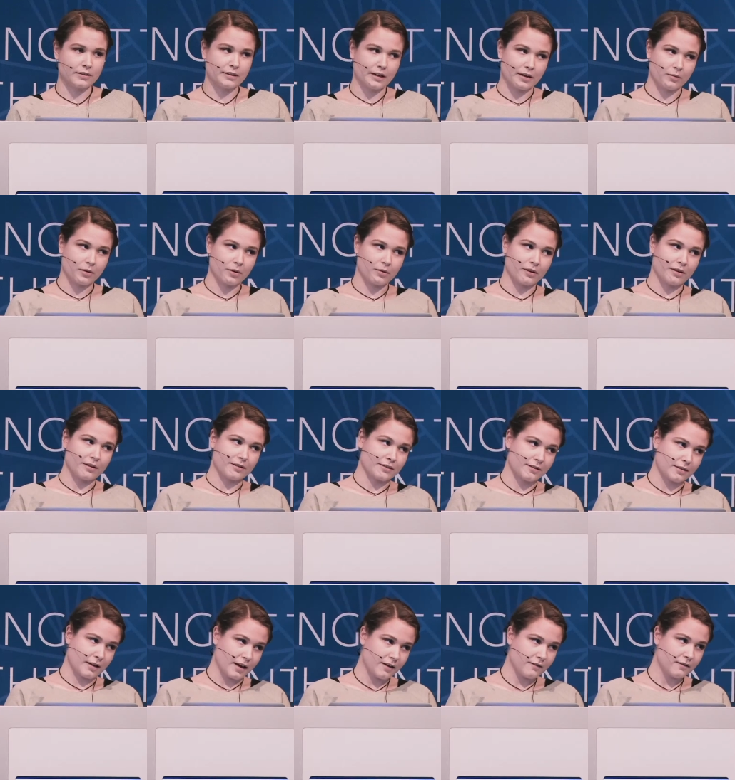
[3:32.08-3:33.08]
downloaded and
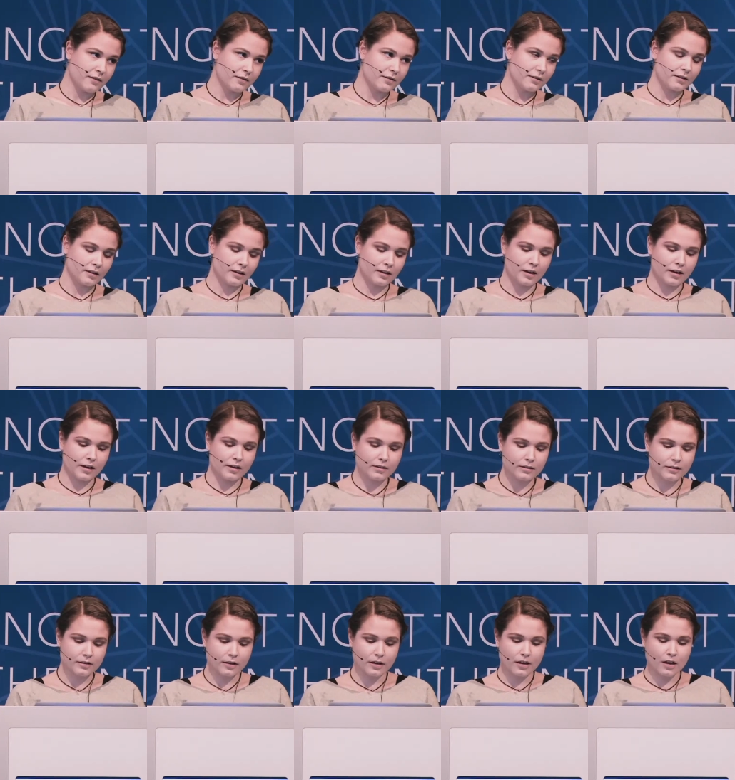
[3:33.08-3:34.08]
saved in the
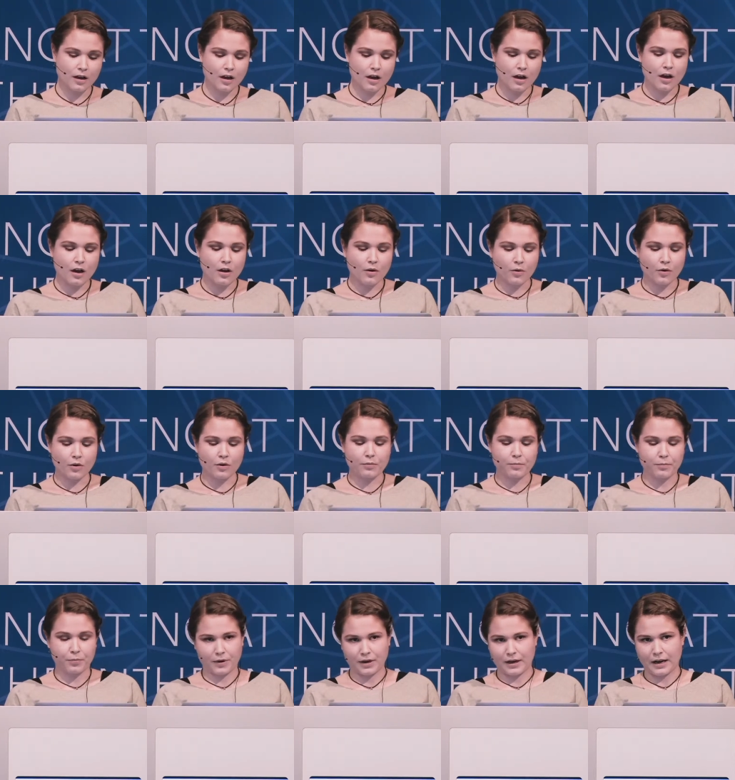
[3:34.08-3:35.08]
client or
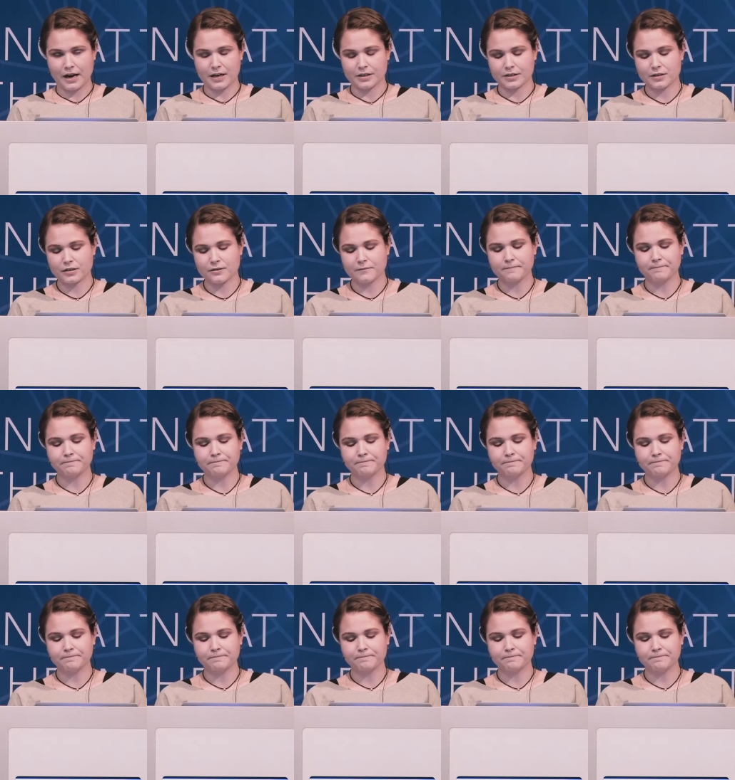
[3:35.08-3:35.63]
pre-cached.